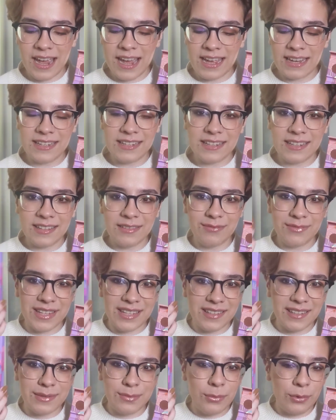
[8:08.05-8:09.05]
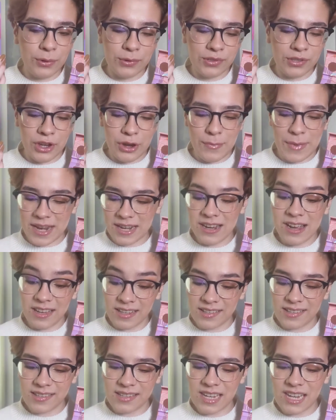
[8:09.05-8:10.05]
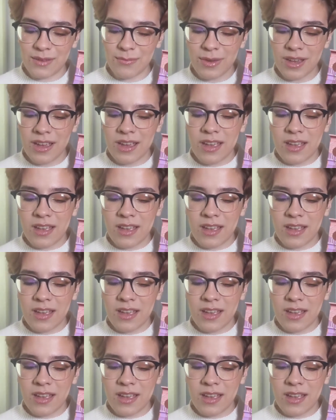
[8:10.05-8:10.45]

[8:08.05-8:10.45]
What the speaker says: and this is more so my color scheme.